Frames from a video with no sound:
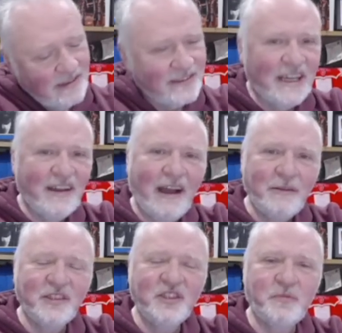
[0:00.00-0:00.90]
Think of
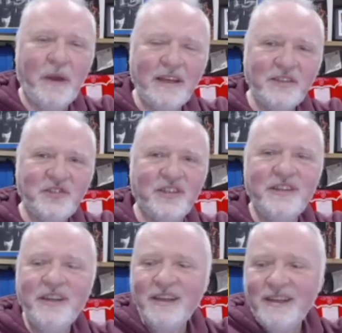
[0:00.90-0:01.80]
how it inspires
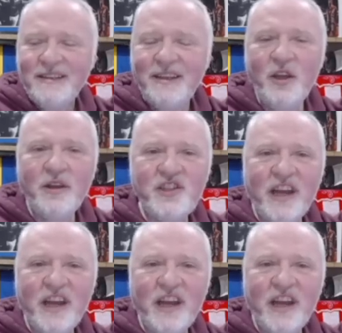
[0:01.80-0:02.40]
the younger